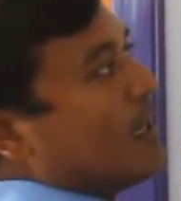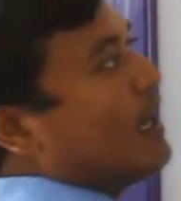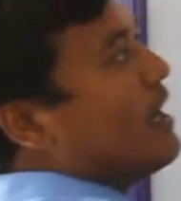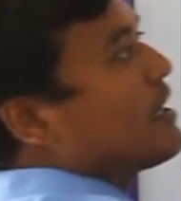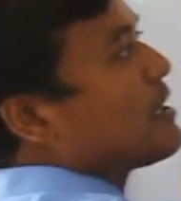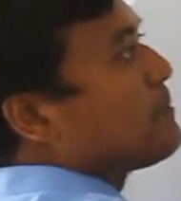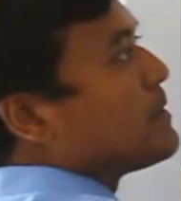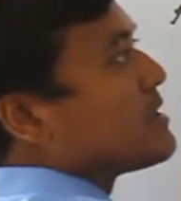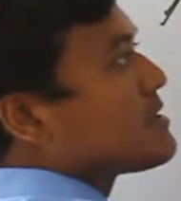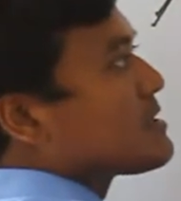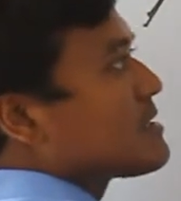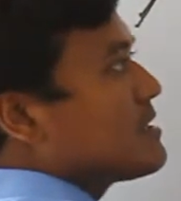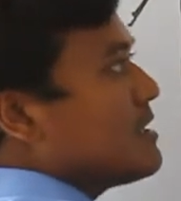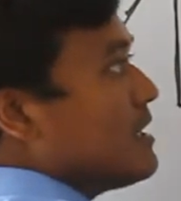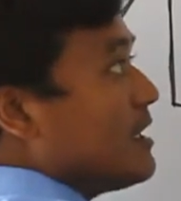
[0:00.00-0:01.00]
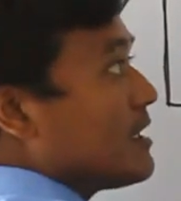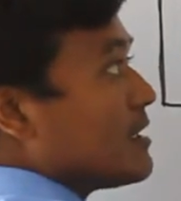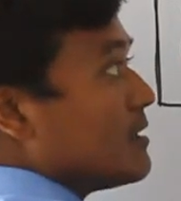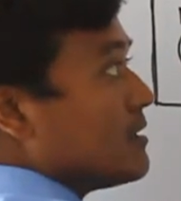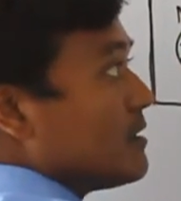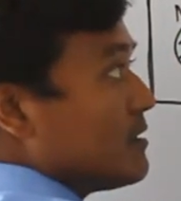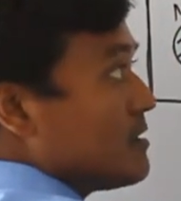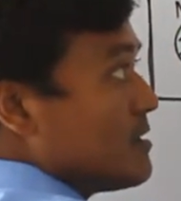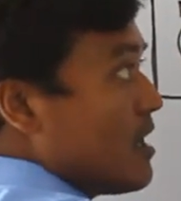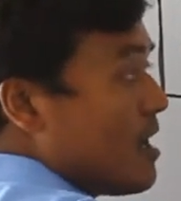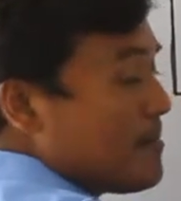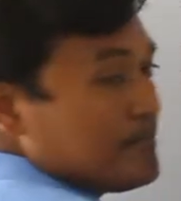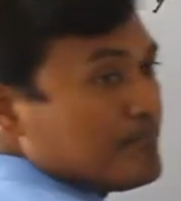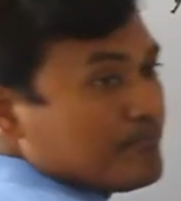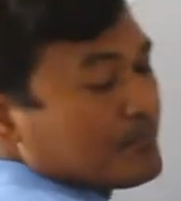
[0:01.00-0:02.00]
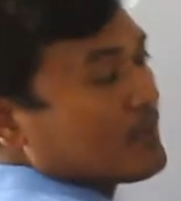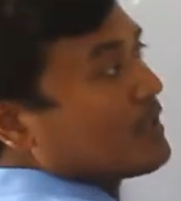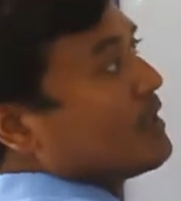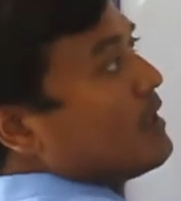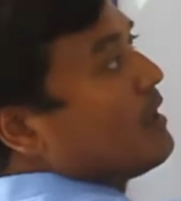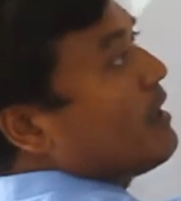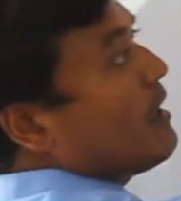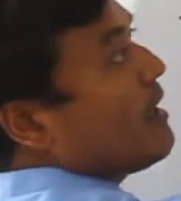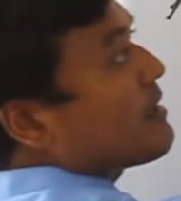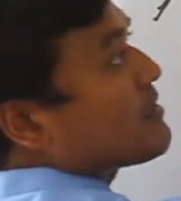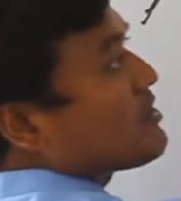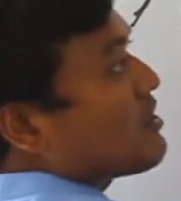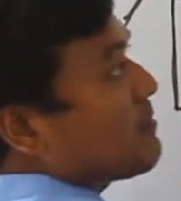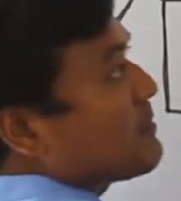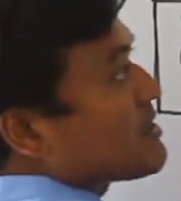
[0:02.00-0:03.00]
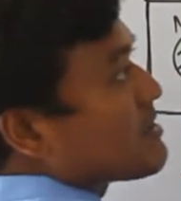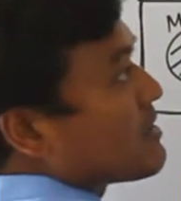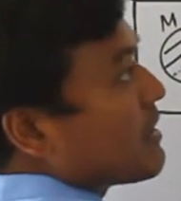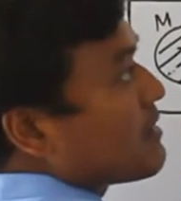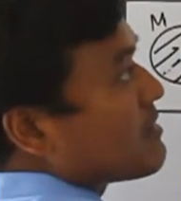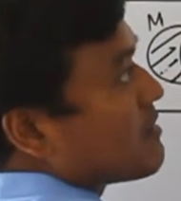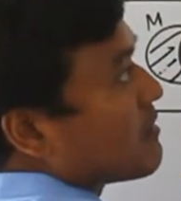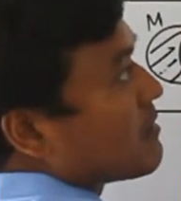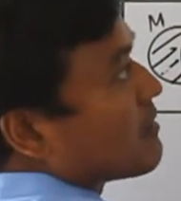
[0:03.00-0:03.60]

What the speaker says: I repeat, shade yarn except the set,